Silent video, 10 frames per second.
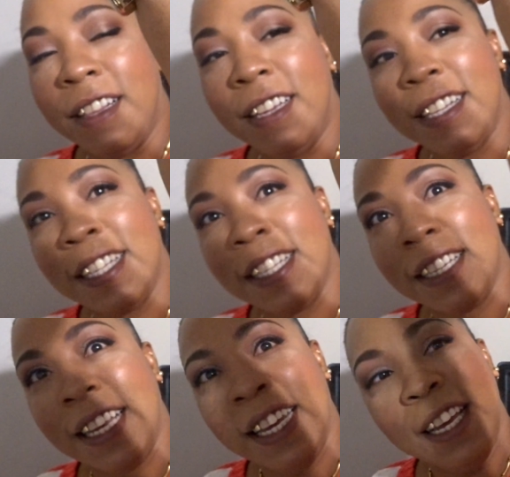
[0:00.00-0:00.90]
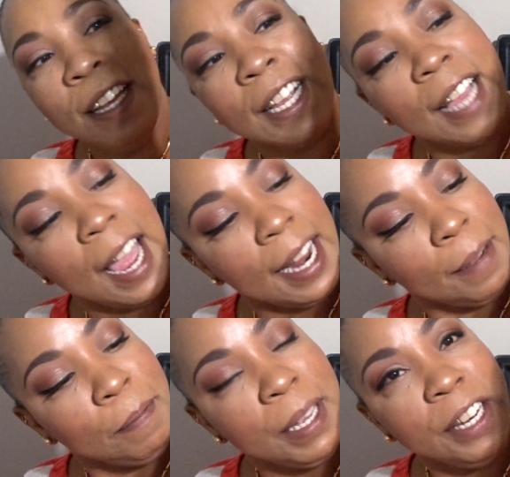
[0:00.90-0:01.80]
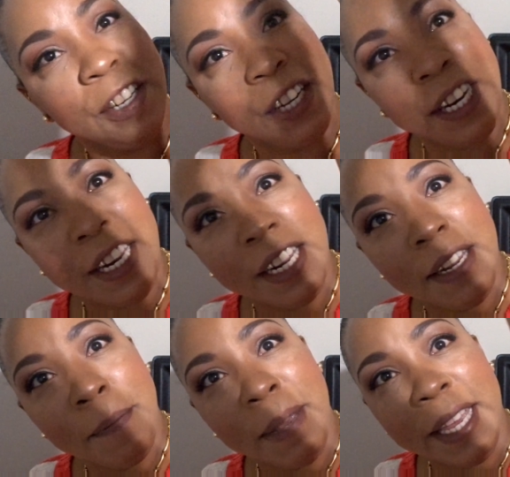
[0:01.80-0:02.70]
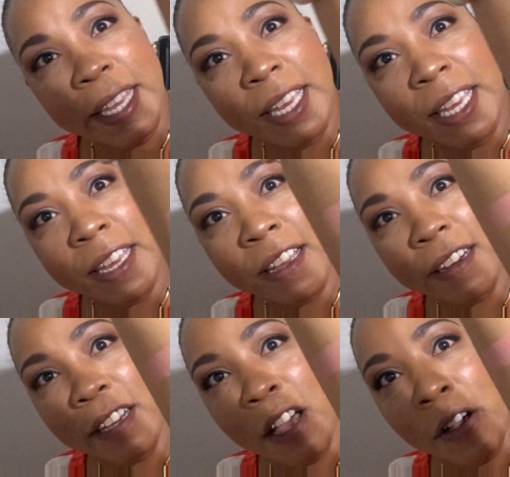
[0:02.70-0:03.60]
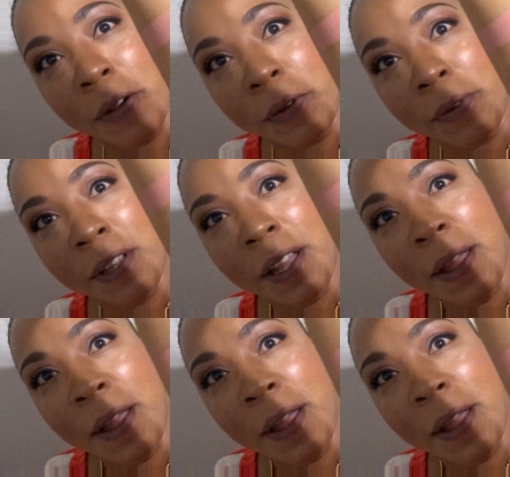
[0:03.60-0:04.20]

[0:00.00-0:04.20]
It looks kind of peachy, pinky tone.